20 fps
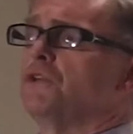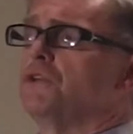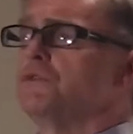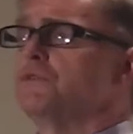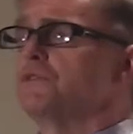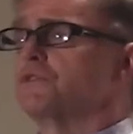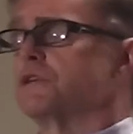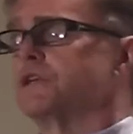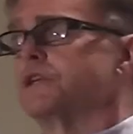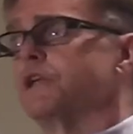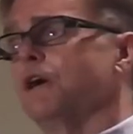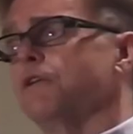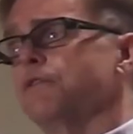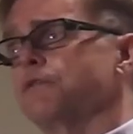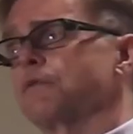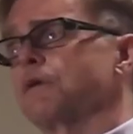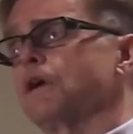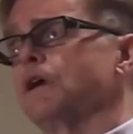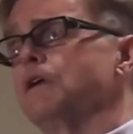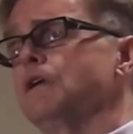reduced the
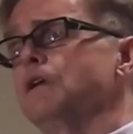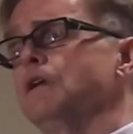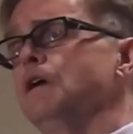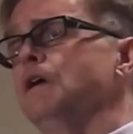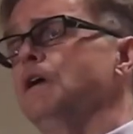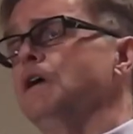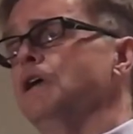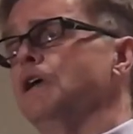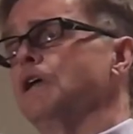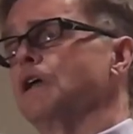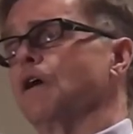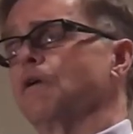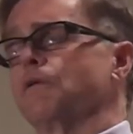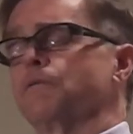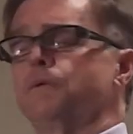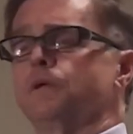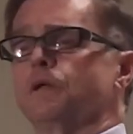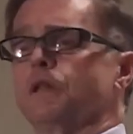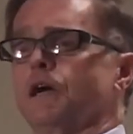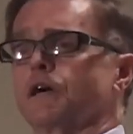death rate in
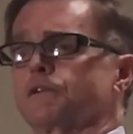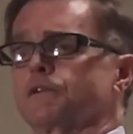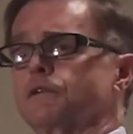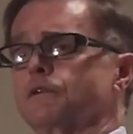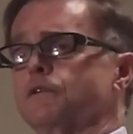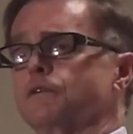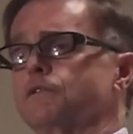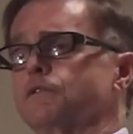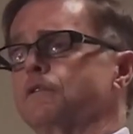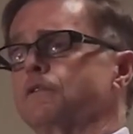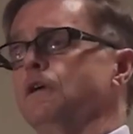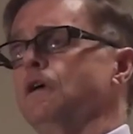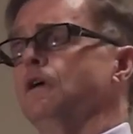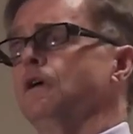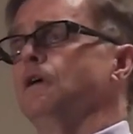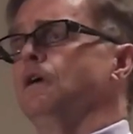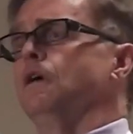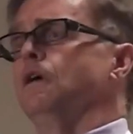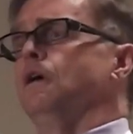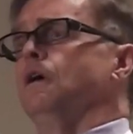automobile accidents
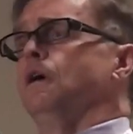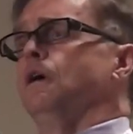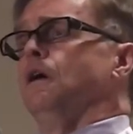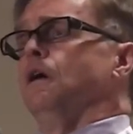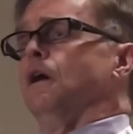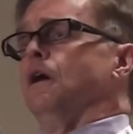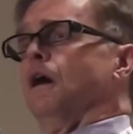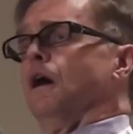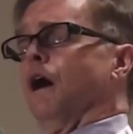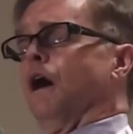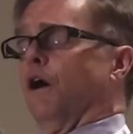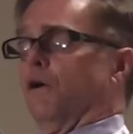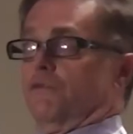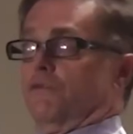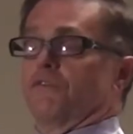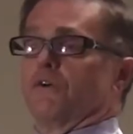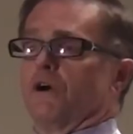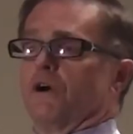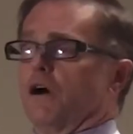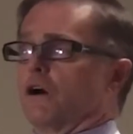or
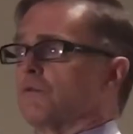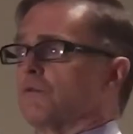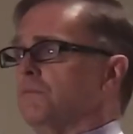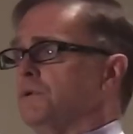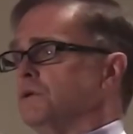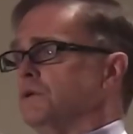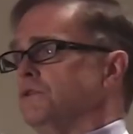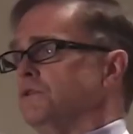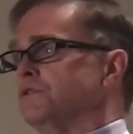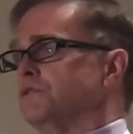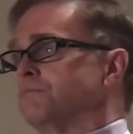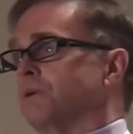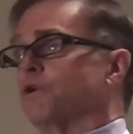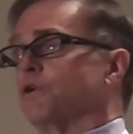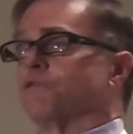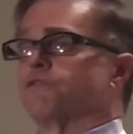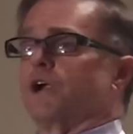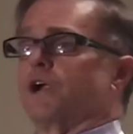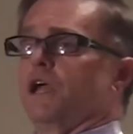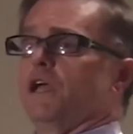for automobile use by
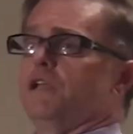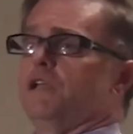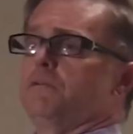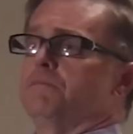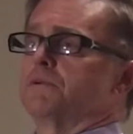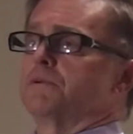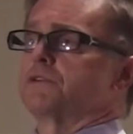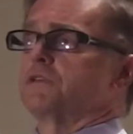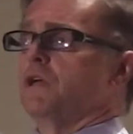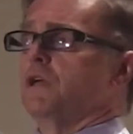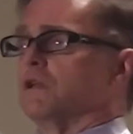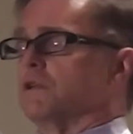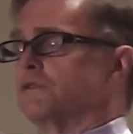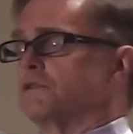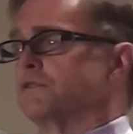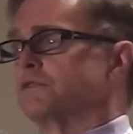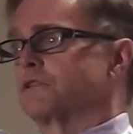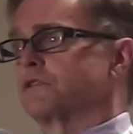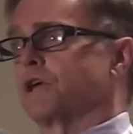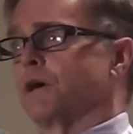over 80%
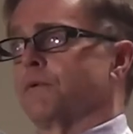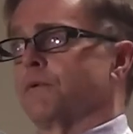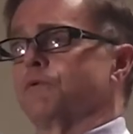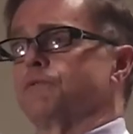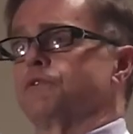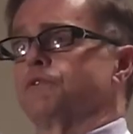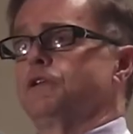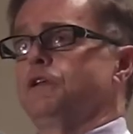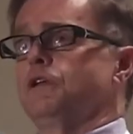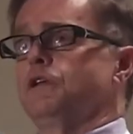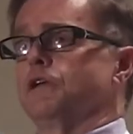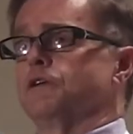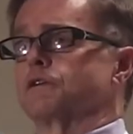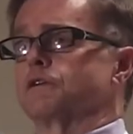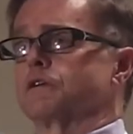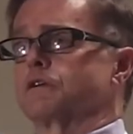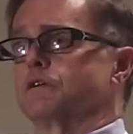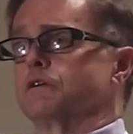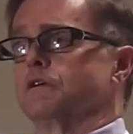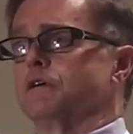since the time I was a
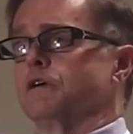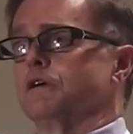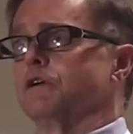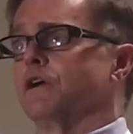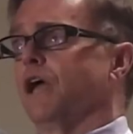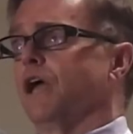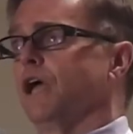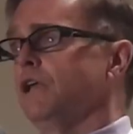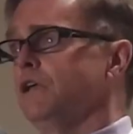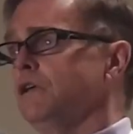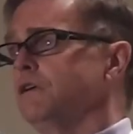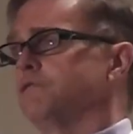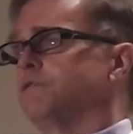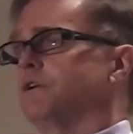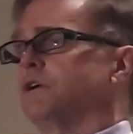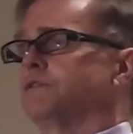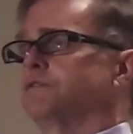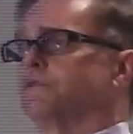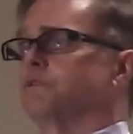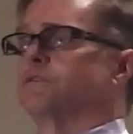teenager. You know, any of
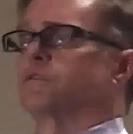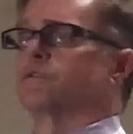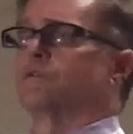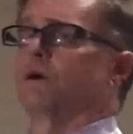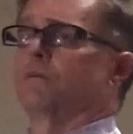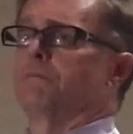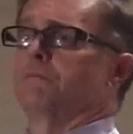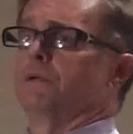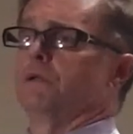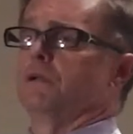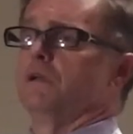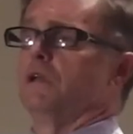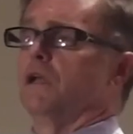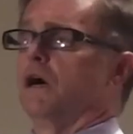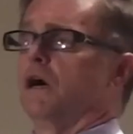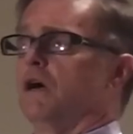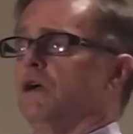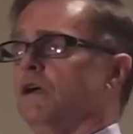us who grew up in